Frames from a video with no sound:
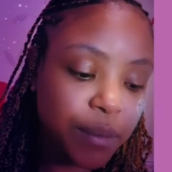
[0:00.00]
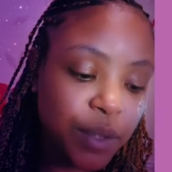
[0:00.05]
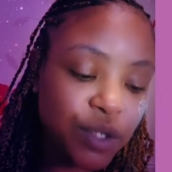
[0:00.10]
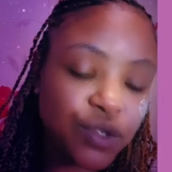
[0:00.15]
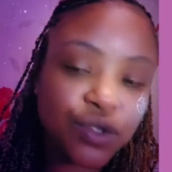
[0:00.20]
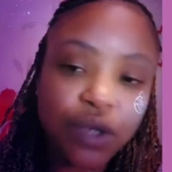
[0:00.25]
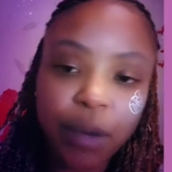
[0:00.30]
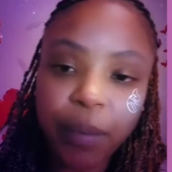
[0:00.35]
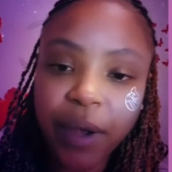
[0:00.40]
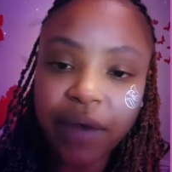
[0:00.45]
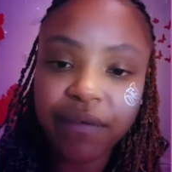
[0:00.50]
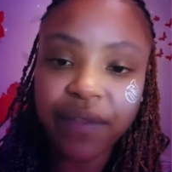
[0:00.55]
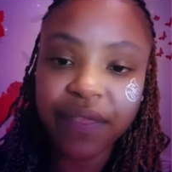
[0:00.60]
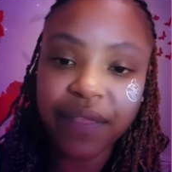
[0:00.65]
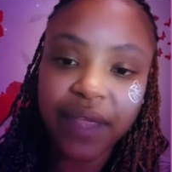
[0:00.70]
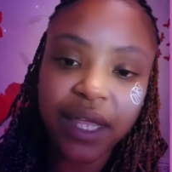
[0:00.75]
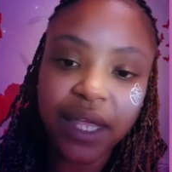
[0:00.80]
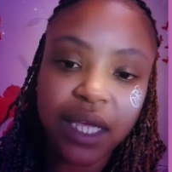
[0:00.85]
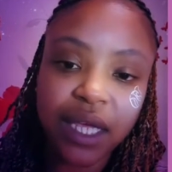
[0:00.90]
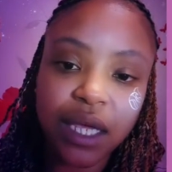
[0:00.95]
Stop
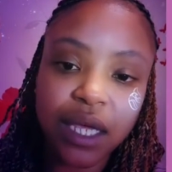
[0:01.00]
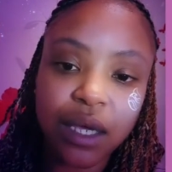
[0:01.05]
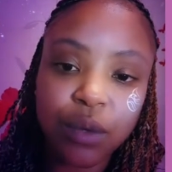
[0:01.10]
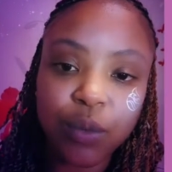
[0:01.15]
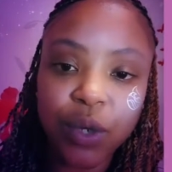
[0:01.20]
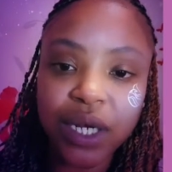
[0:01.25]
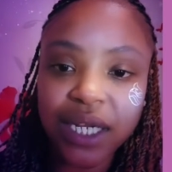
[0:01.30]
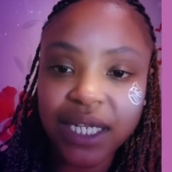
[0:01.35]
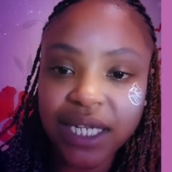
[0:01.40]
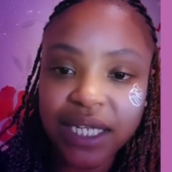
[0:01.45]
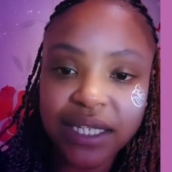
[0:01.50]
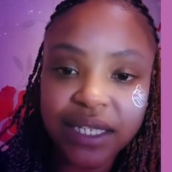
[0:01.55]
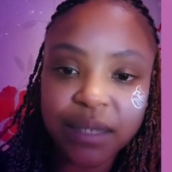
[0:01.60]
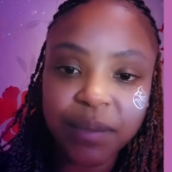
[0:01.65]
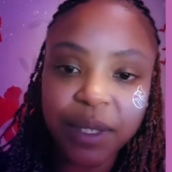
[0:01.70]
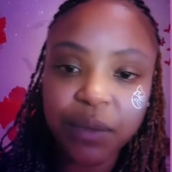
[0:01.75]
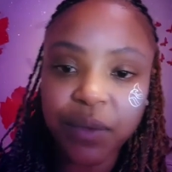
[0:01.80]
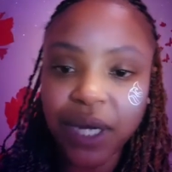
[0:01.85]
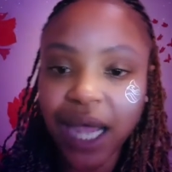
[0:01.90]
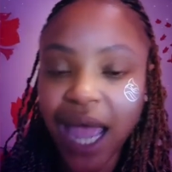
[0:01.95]
overthinking what it needs to
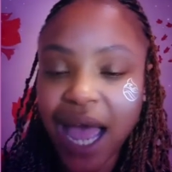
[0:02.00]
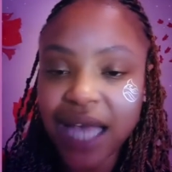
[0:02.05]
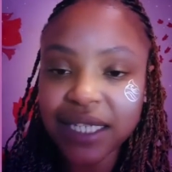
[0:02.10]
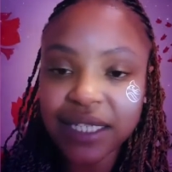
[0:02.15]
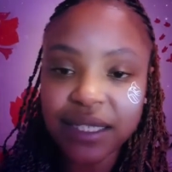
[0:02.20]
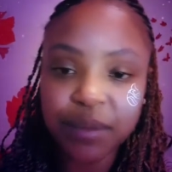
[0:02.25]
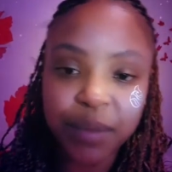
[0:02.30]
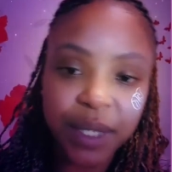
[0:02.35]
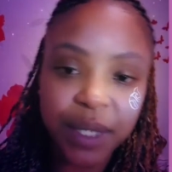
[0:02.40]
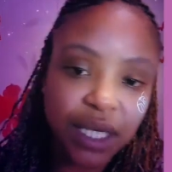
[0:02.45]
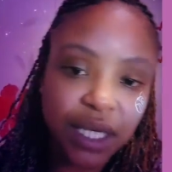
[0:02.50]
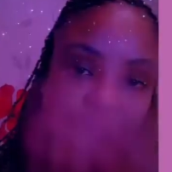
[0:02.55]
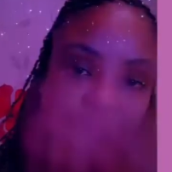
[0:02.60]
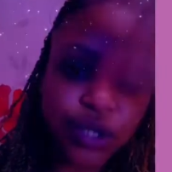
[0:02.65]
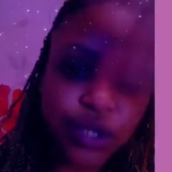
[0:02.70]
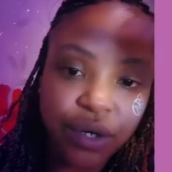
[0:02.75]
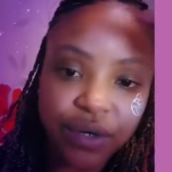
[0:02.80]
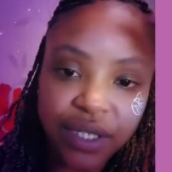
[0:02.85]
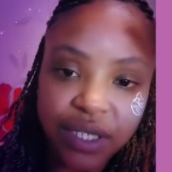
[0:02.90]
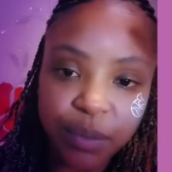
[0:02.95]
be, what it has to be. You
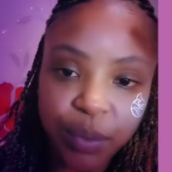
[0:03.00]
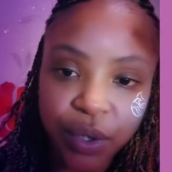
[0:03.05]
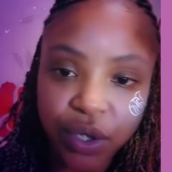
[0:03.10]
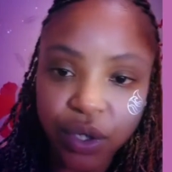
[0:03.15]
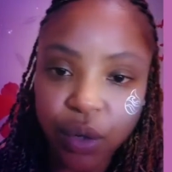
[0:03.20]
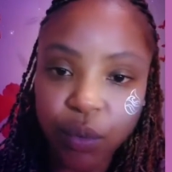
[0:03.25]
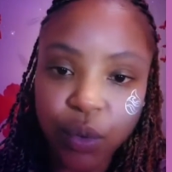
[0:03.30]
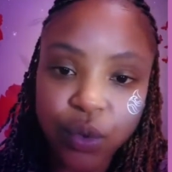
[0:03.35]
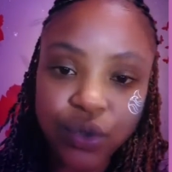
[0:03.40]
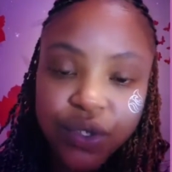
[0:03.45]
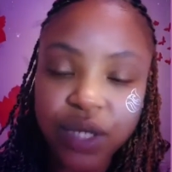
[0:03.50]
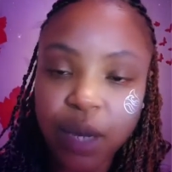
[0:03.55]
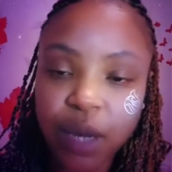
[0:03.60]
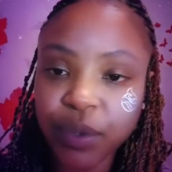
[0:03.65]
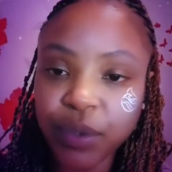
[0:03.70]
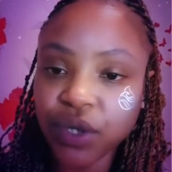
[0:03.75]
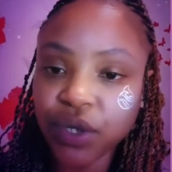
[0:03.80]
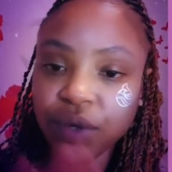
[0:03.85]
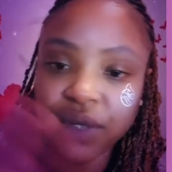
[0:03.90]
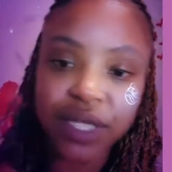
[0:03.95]
don't need to put your walls up.
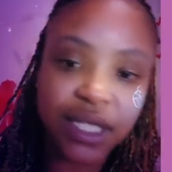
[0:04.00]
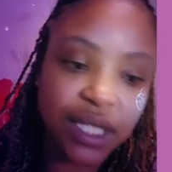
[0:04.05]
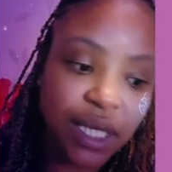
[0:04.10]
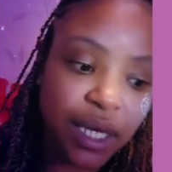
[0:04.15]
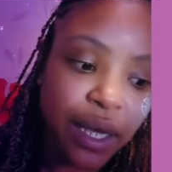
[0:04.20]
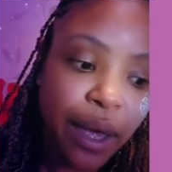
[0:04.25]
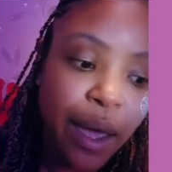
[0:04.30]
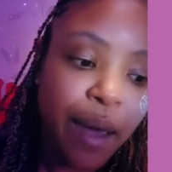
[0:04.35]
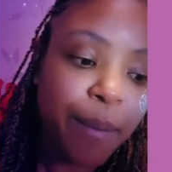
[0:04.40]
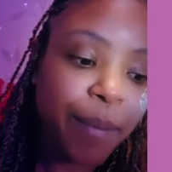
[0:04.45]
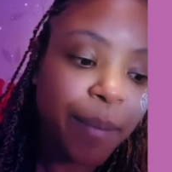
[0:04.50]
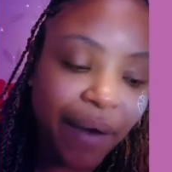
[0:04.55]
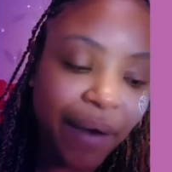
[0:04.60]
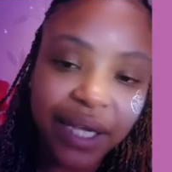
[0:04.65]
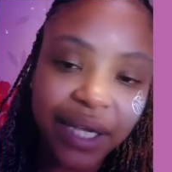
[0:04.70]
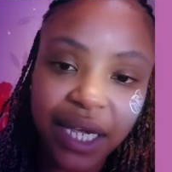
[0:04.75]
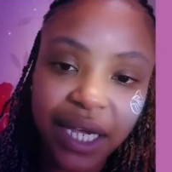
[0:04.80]
You don't need to barricade